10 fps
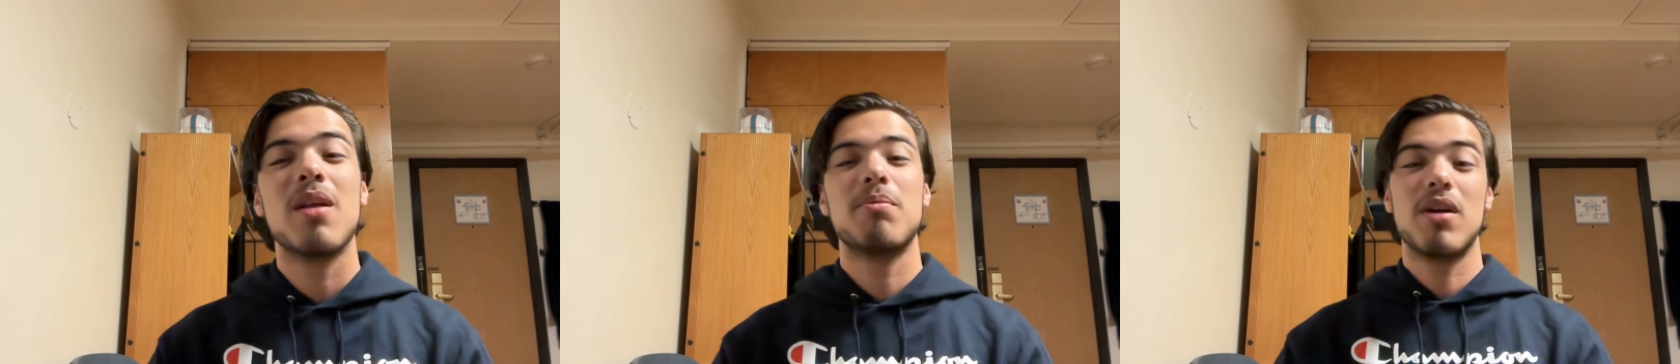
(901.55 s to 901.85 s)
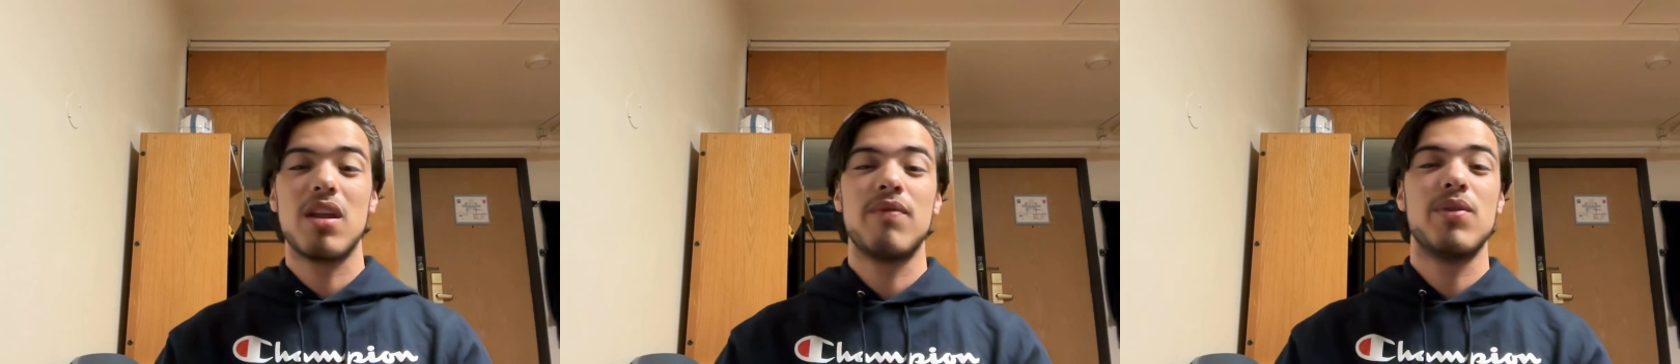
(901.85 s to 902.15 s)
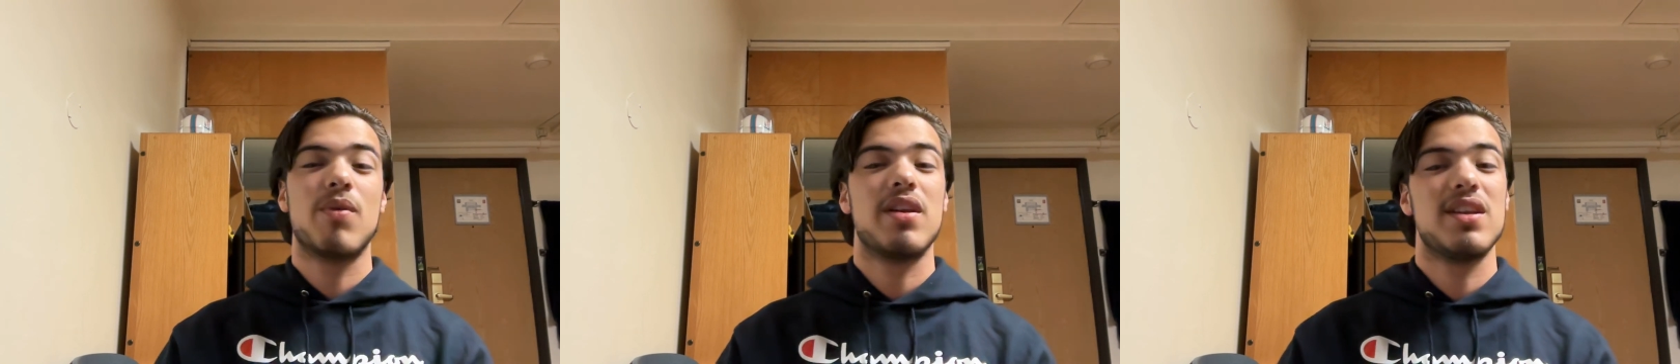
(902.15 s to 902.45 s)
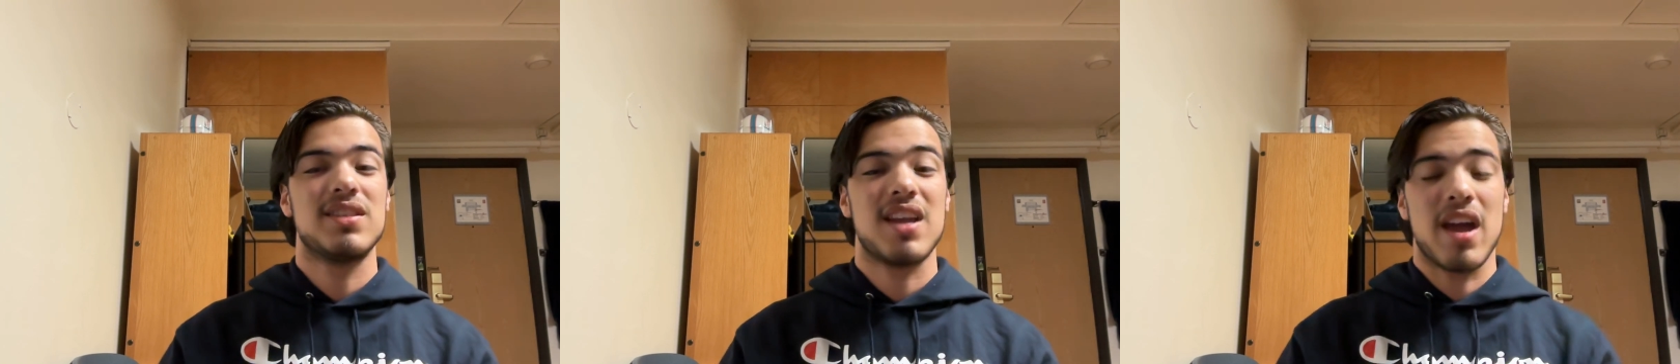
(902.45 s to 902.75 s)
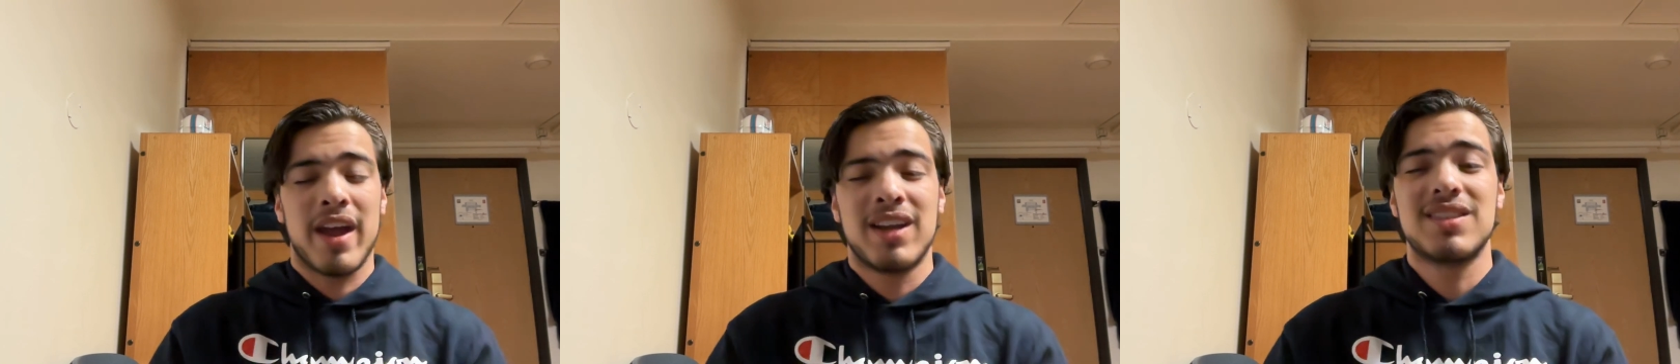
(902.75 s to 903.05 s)
But if you want easy
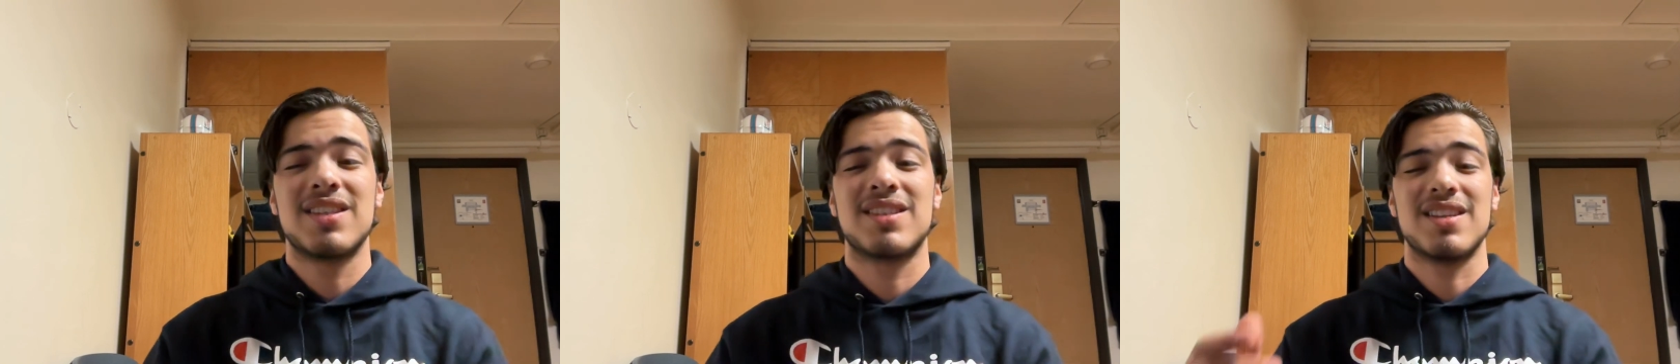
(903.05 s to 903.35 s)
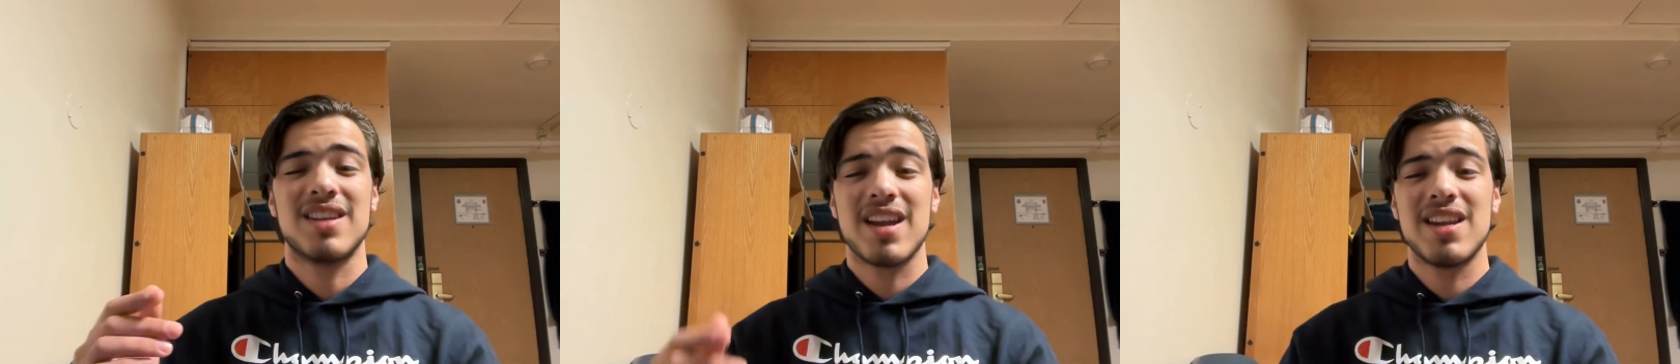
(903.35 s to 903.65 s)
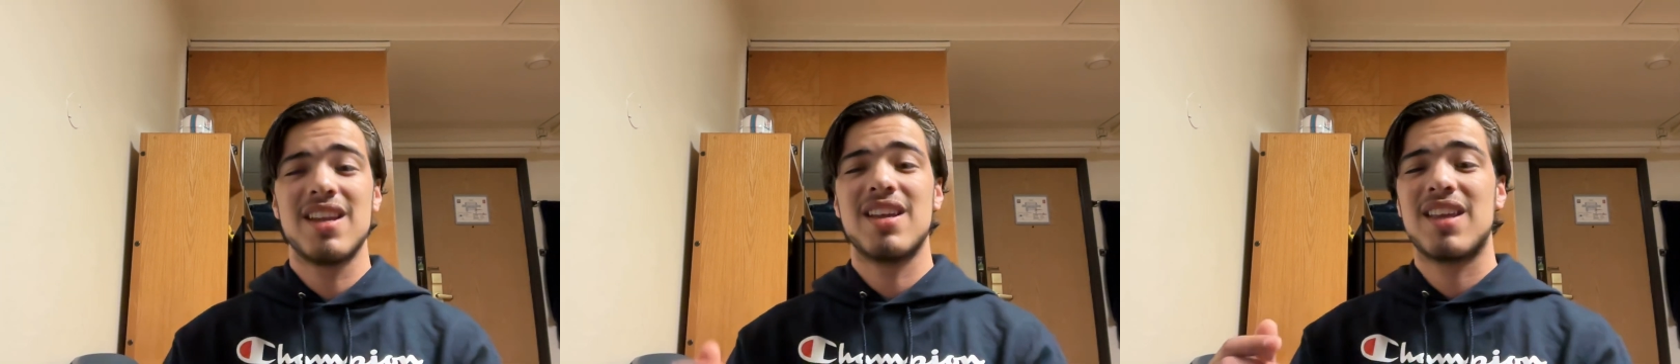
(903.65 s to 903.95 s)
access to dining and